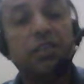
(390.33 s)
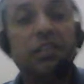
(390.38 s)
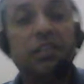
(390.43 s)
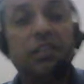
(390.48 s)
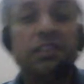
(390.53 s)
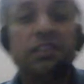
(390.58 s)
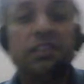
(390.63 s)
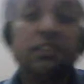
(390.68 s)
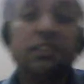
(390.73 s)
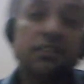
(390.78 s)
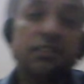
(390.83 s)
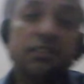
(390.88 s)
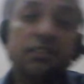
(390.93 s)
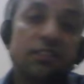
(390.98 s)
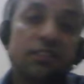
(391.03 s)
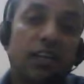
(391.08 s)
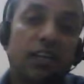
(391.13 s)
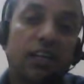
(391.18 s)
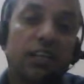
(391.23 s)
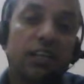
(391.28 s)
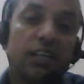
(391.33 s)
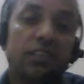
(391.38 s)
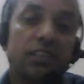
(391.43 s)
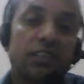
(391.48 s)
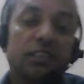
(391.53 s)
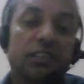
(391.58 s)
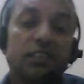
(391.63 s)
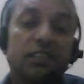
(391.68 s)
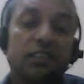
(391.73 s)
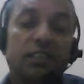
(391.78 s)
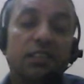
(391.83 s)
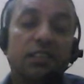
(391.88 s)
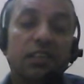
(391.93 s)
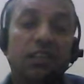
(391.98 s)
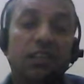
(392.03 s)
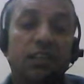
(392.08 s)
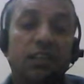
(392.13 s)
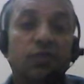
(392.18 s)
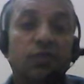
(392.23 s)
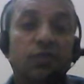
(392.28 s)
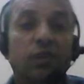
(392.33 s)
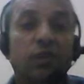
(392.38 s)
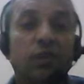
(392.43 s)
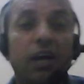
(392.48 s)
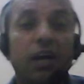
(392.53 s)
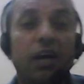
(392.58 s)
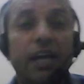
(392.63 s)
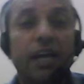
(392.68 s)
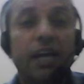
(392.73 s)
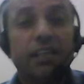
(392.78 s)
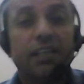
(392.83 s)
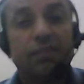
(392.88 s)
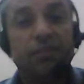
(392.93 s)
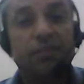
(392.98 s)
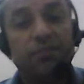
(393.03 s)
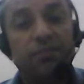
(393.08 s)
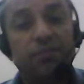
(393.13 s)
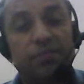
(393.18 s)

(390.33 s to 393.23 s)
This is called, active